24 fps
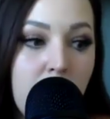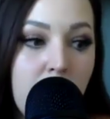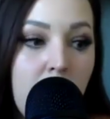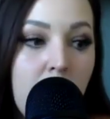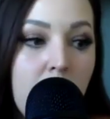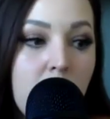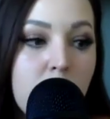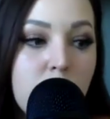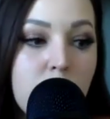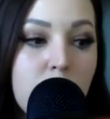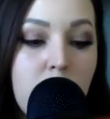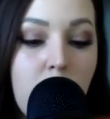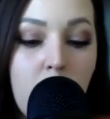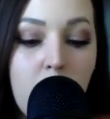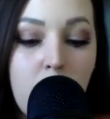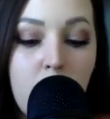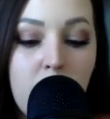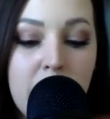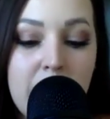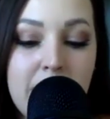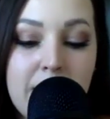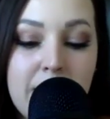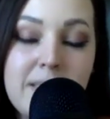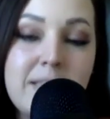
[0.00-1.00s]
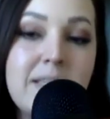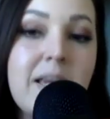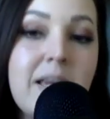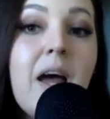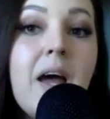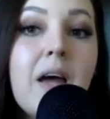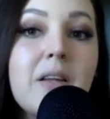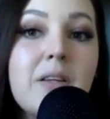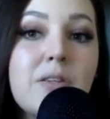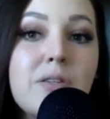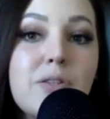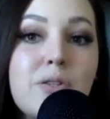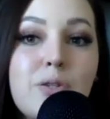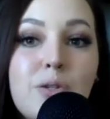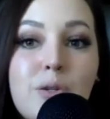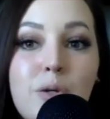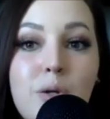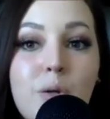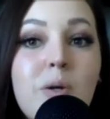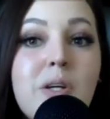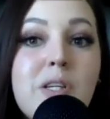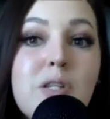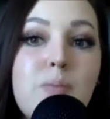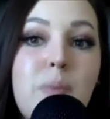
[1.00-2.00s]
So he sends
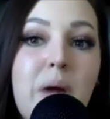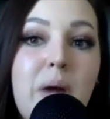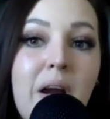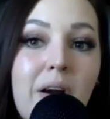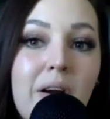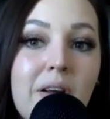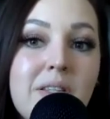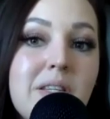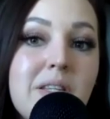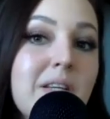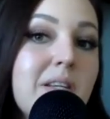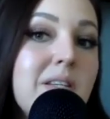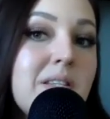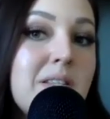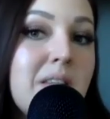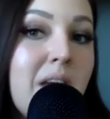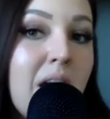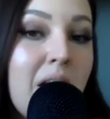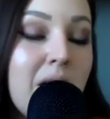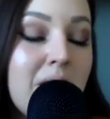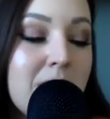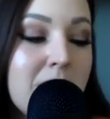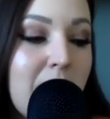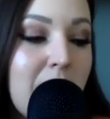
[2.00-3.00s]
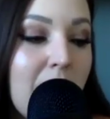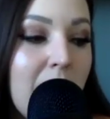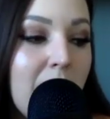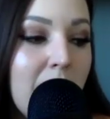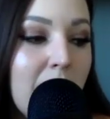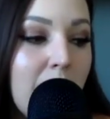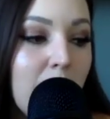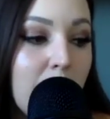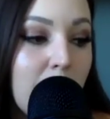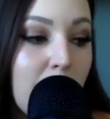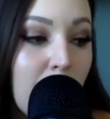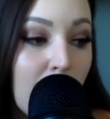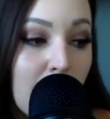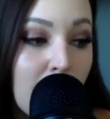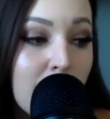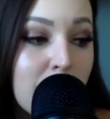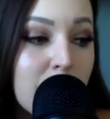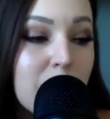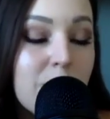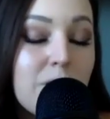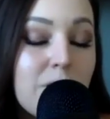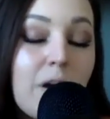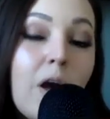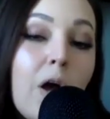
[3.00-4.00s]
to his parents, he sends a
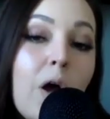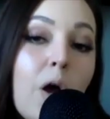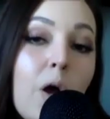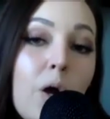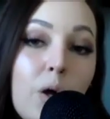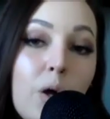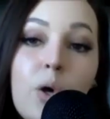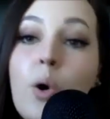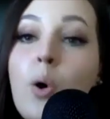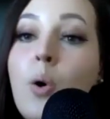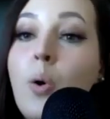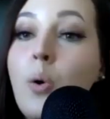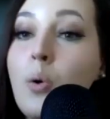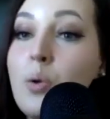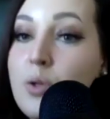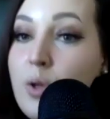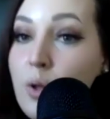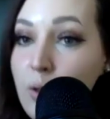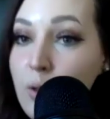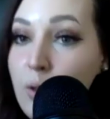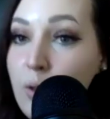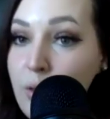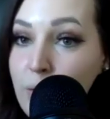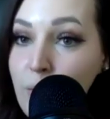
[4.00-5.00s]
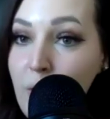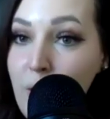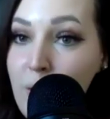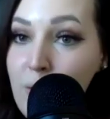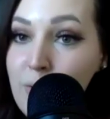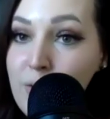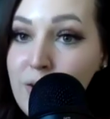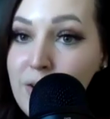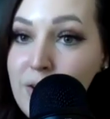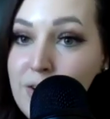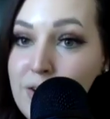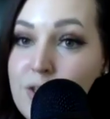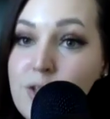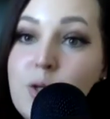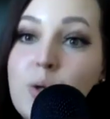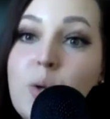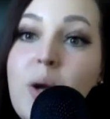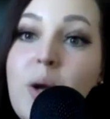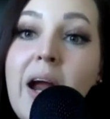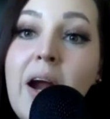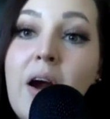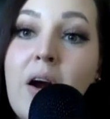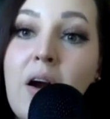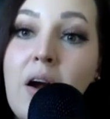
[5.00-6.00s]
cursed gold throne to
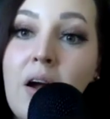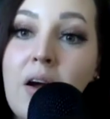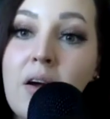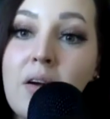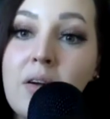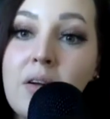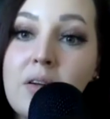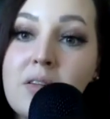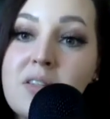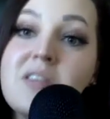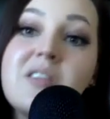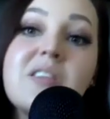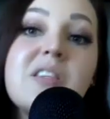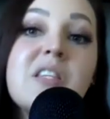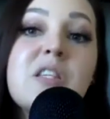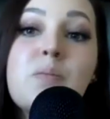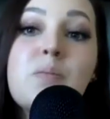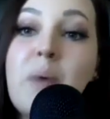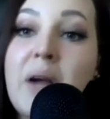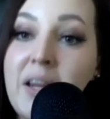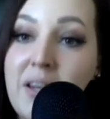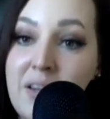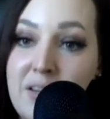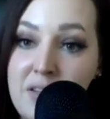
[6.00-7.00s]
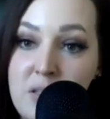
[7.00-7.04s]
Hera. to spite his